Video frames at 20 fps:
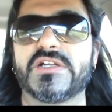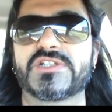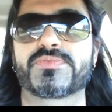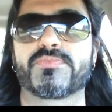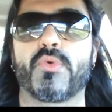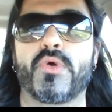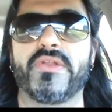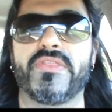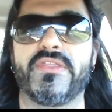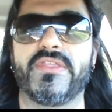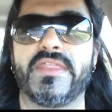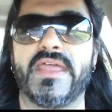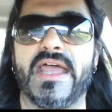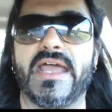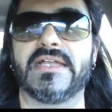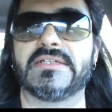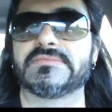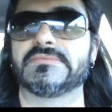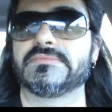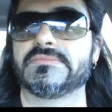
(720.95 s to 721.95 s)
much more than
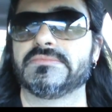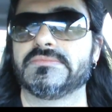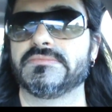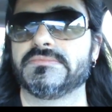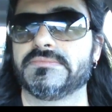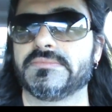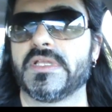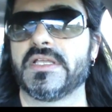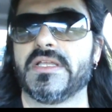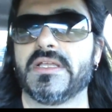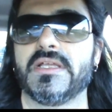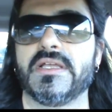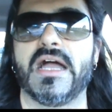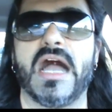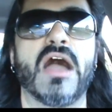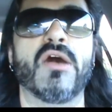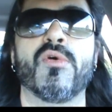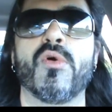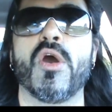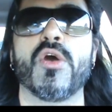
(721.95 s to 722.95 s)
that.
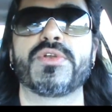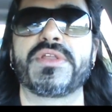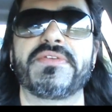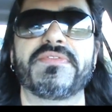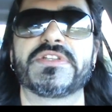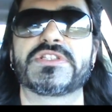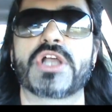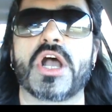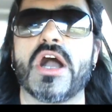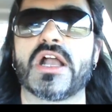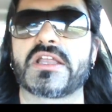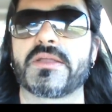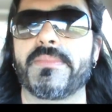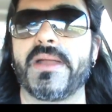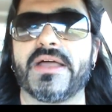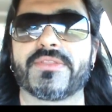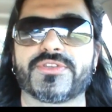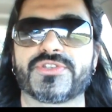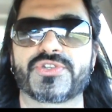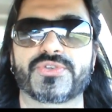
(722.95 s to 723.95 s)
I won't even talk
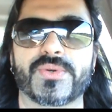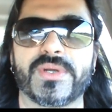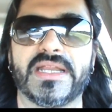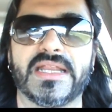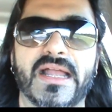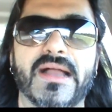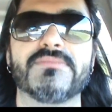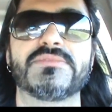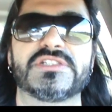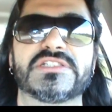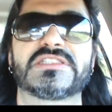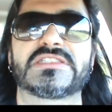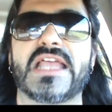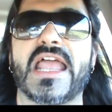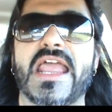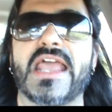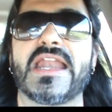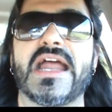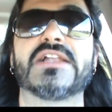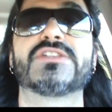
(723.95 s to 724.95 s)
about the streak. I'm just
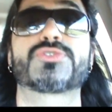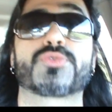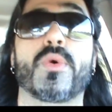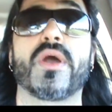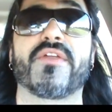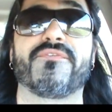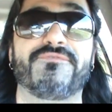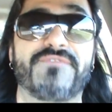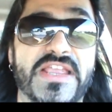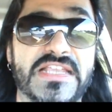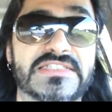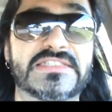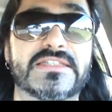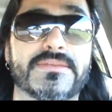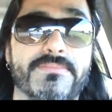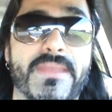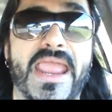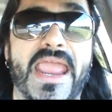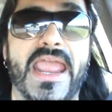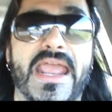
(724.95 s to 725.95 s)
saying I just want to face
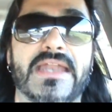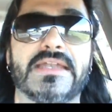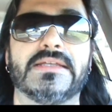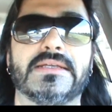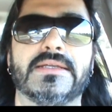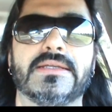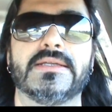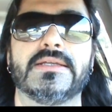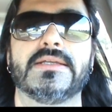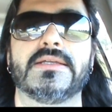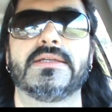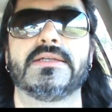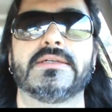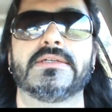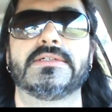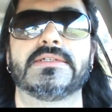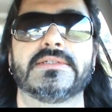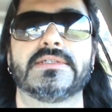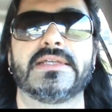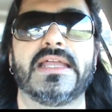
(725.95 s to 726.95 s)
the man
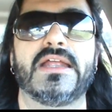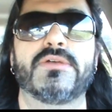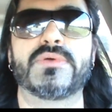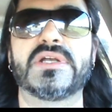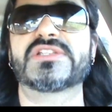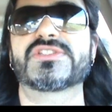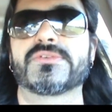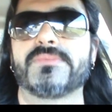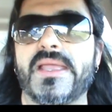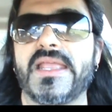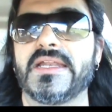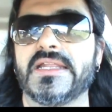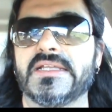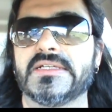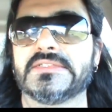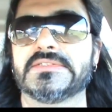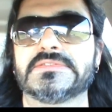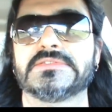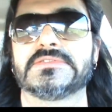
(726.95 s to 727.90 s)
at WrestleMania.